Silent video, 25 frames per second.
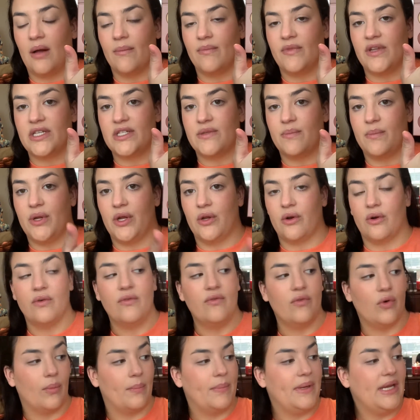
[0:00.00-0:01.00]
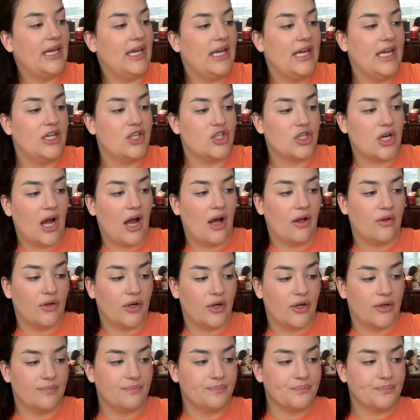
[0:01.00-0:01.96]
this beautiful peach color.